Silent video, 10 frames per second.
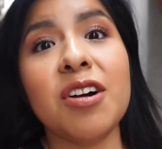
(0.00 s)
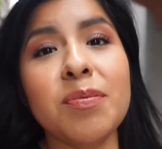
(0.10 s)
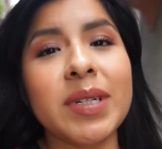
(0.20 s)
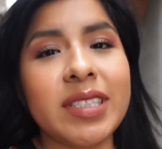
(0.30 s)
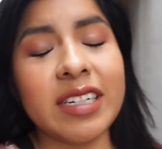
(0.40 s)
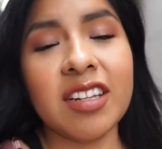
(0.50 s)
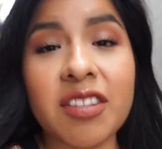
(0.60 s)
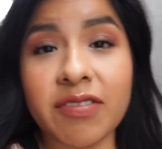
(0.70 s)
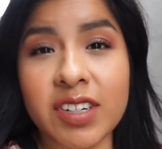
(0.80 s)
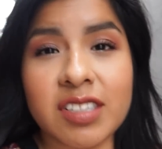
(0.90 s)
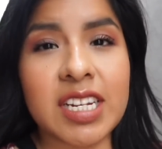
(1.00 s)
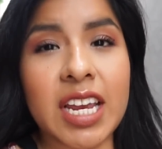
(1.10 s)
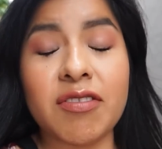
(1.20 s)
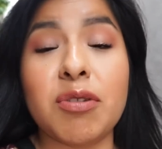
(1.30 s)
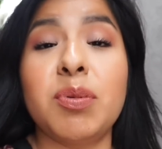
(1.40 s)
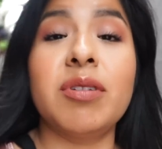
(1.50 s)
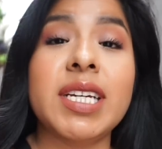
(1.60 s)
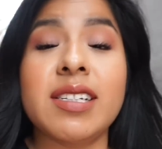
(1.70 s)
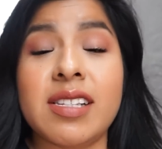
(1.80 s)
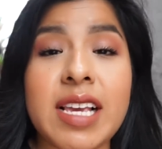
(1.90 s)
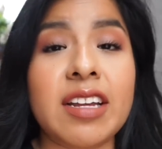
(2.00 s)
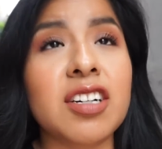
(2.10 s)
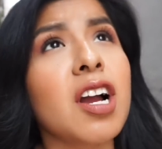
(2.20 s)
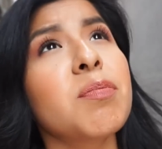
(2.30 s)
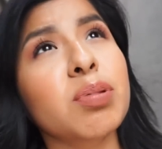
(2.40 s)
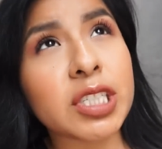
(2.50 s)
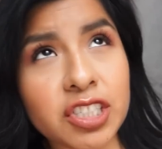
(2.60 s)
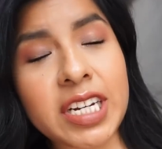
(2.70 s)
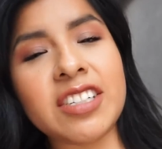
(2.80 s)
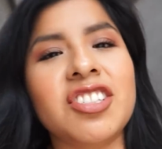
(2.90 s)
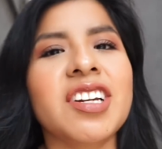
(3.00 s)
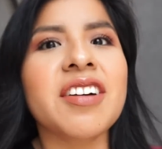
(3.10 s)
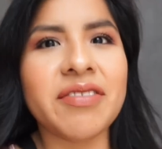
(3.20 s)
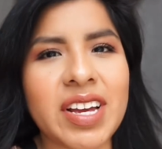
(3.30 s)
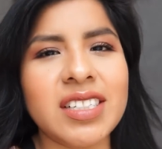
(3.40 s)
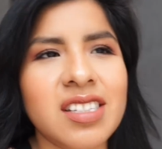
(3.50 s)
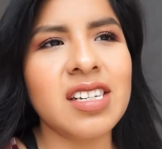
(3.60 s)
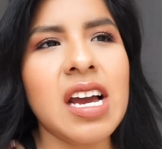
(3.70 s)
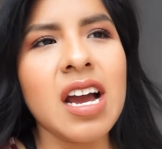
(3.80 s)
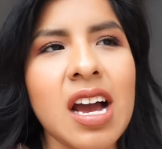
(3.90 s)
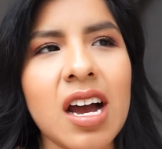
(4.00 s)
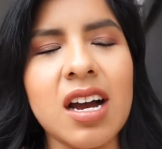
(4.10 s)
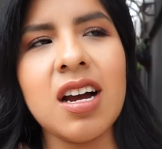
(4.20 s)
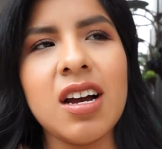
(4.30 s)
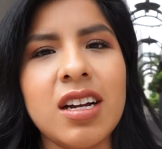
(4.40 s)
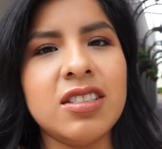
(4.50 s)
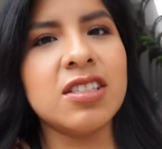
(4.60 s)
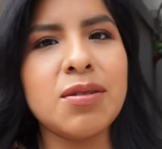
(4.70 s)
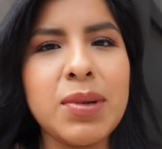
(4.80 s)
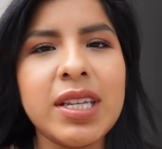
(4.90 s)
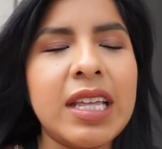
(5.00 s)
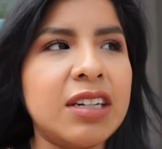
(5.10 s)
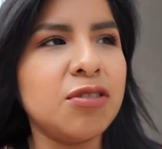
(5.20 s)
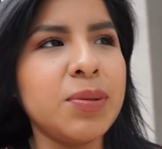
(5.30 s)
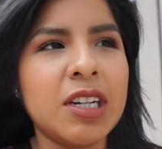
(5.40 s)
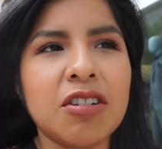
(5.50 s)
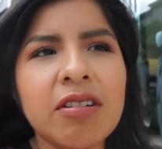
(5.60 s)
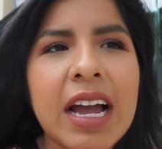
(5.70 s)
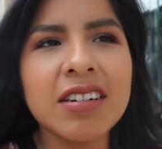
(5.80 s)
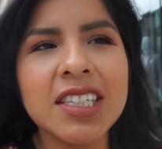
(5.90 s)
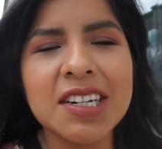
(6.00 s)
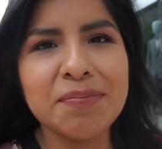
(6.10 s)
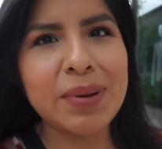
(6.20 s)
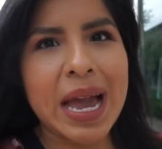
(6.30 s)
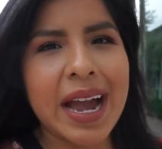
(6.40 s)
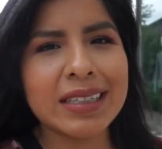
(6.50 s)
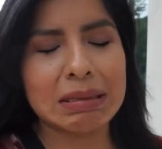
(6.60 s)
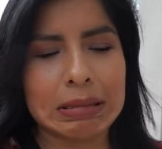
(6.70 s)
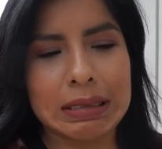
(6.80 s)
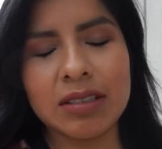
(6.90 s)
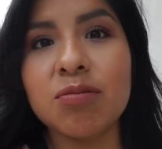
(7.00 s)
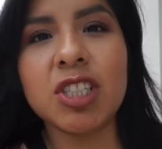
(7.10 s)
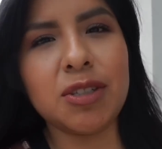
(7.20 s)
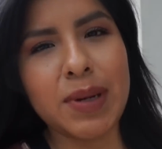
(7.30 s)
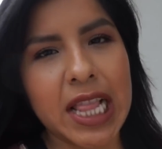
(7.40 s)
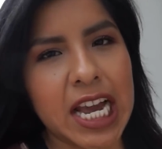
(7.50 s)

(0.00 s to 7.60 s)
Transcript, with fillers: hope attending the first day of the Beauty Insider Appreciation Event uh, doesn't mean that it'll be crowded and packed. Wish me